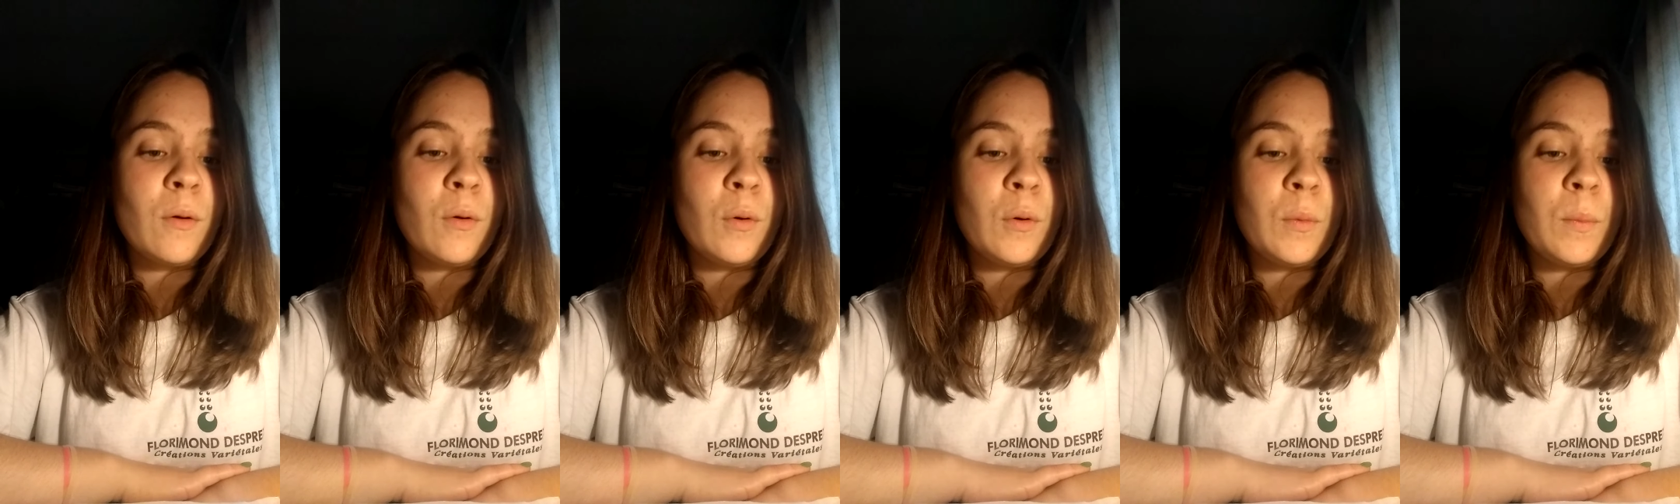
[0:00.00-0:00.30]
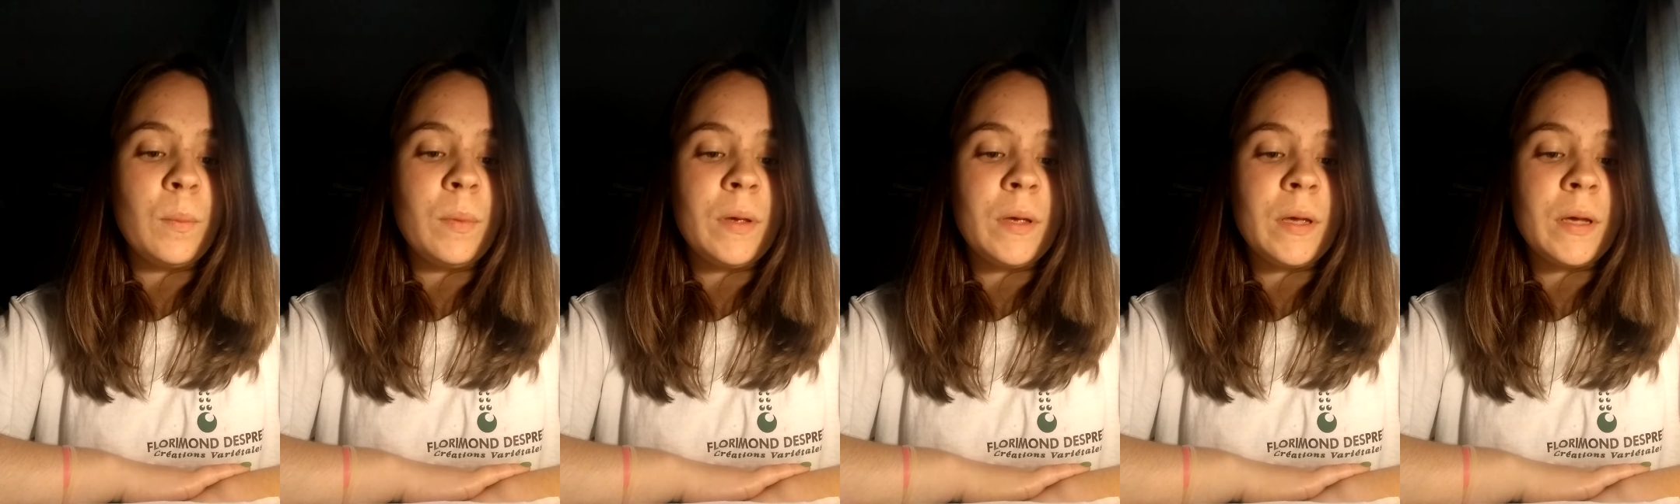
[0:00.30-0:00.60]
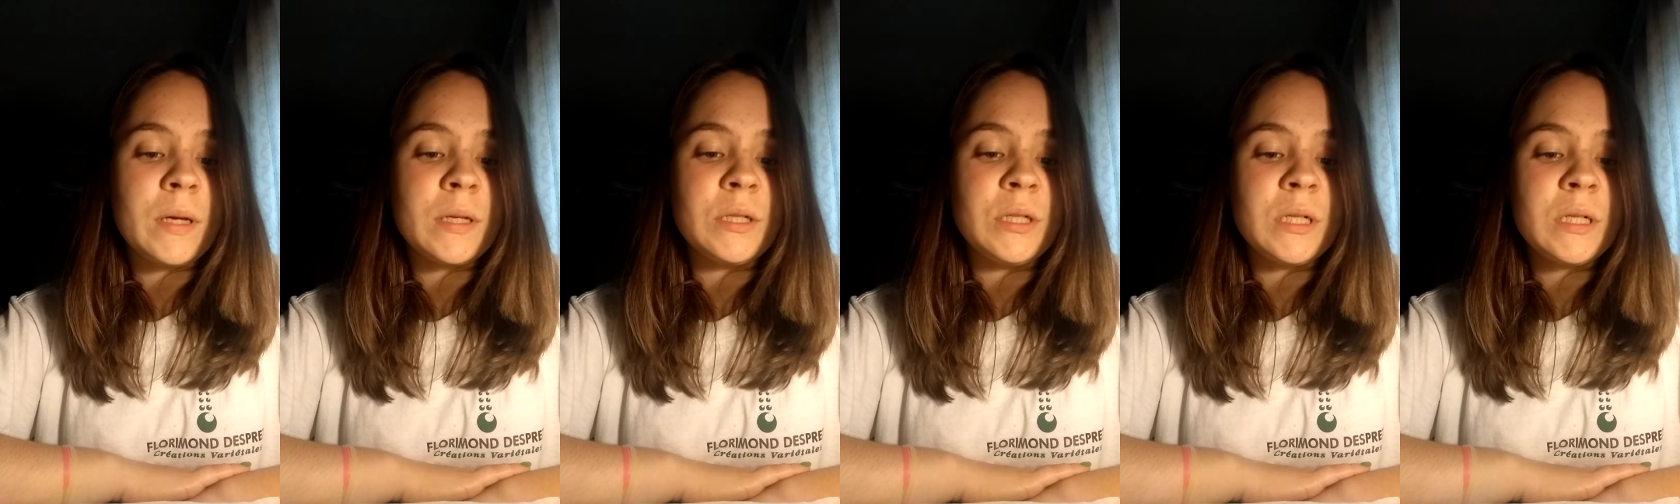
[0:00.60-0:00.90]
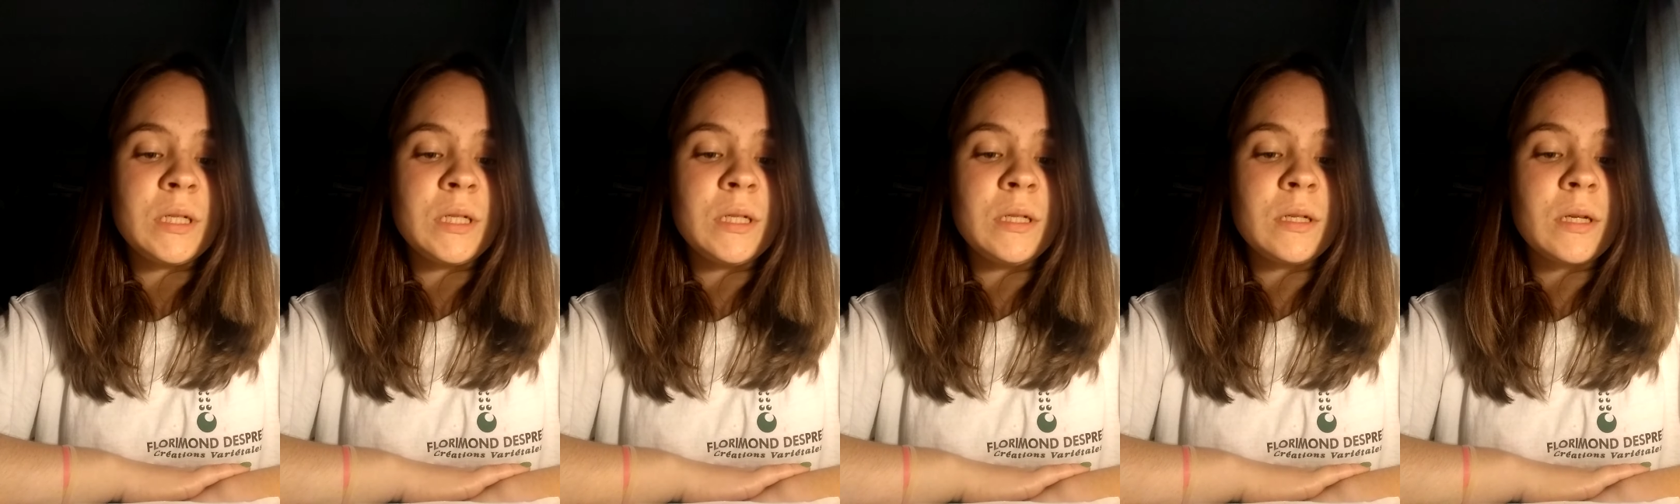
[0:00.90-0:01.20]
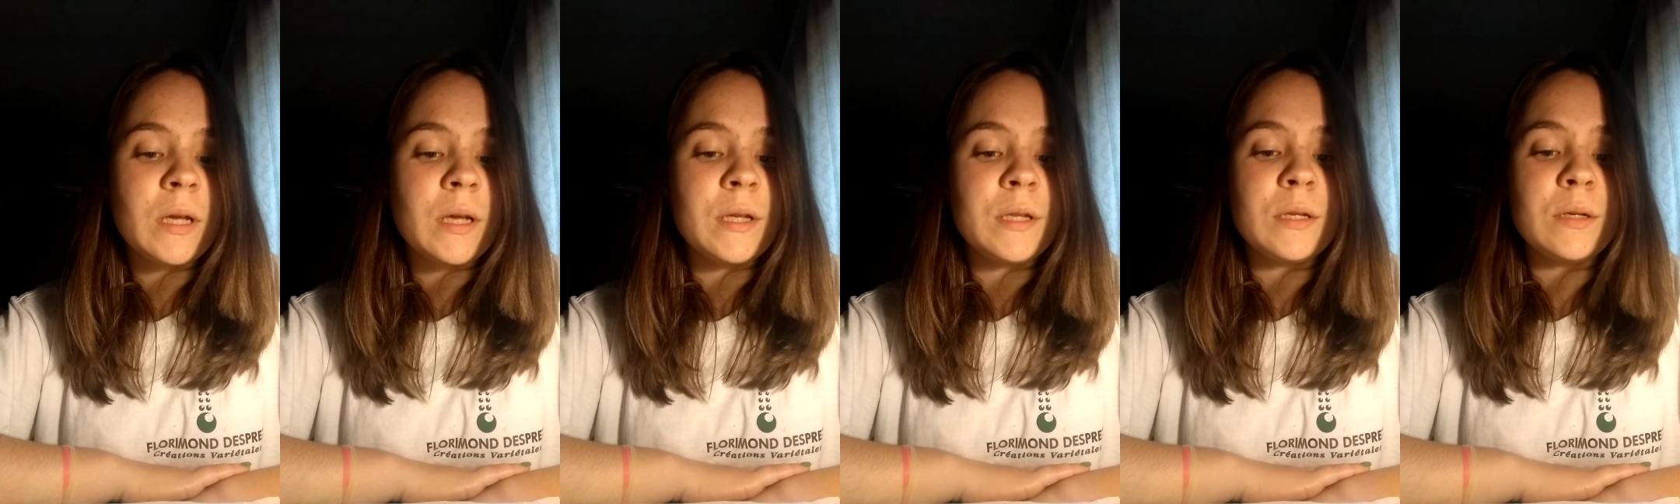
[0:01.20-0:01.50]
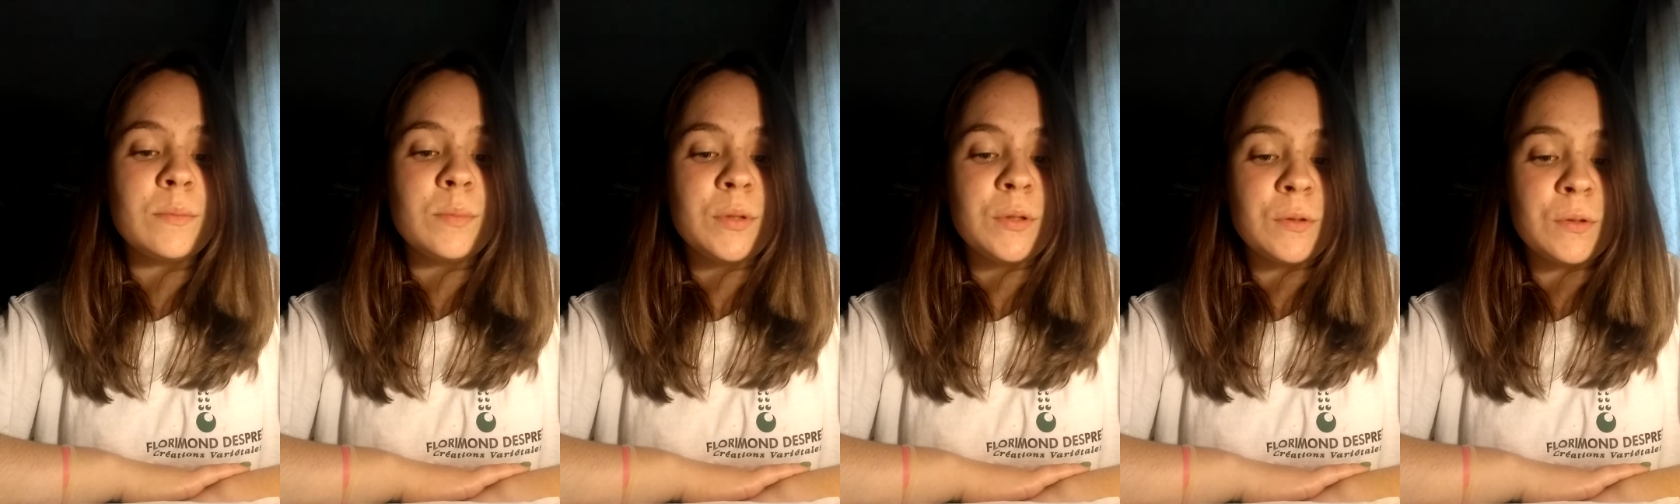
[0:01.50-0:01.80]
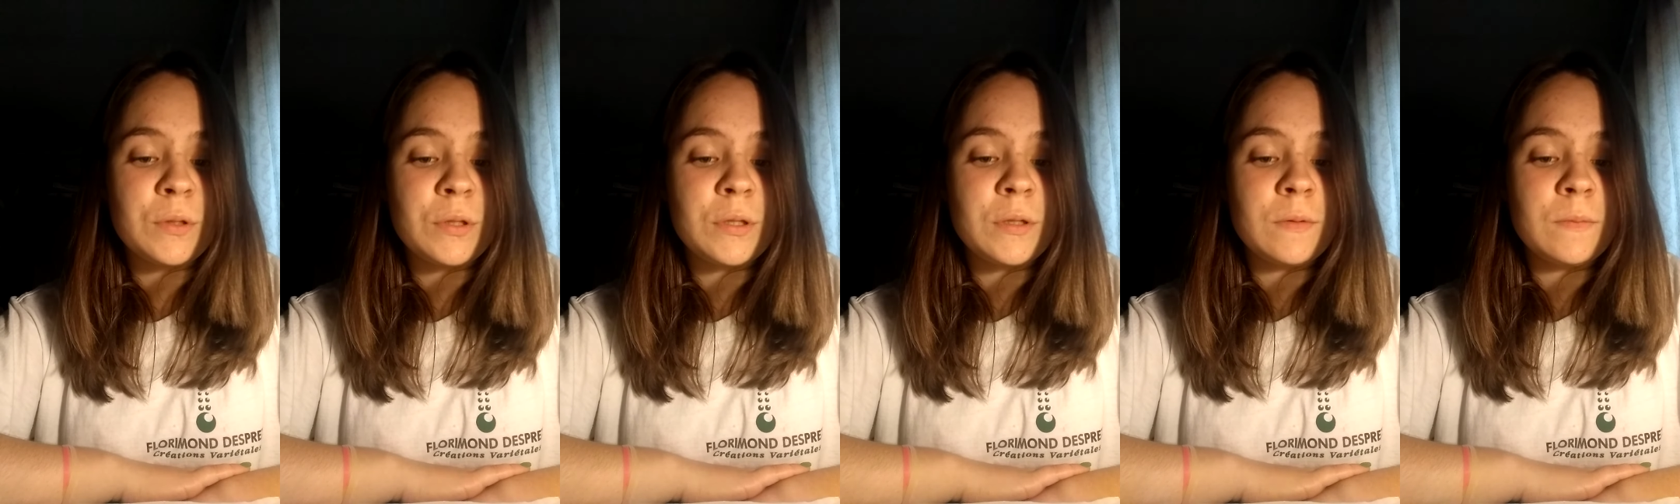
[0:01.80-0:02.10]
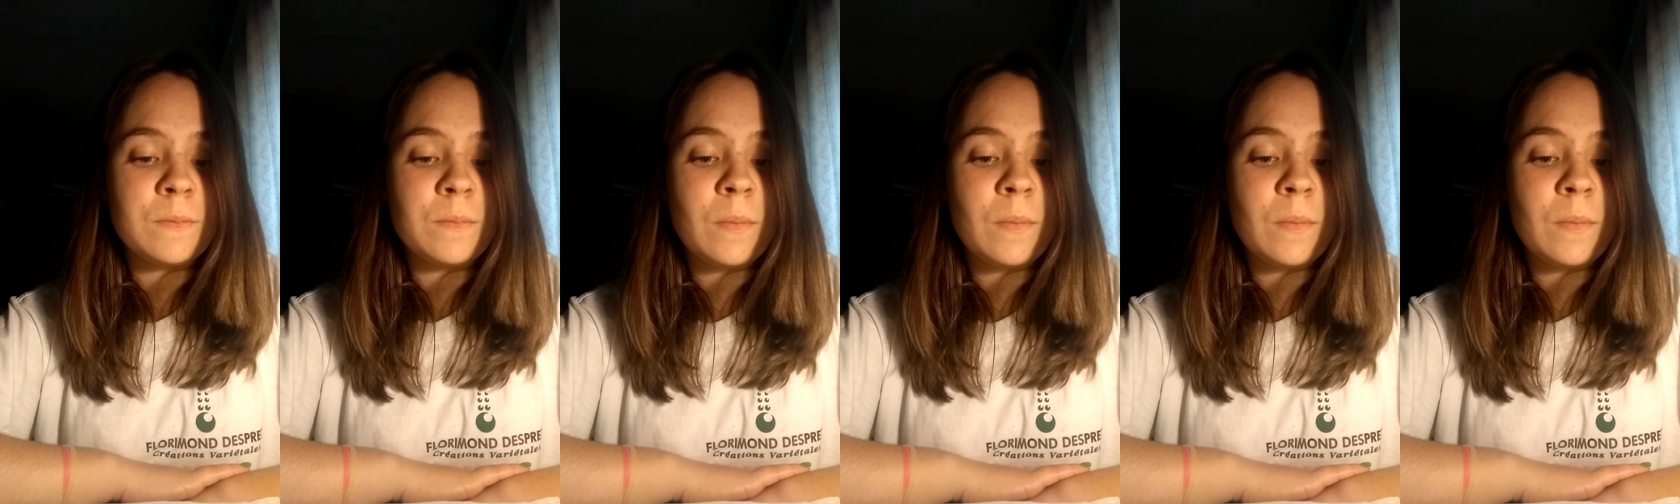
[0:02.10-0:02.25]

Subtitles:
all be addicting and abused.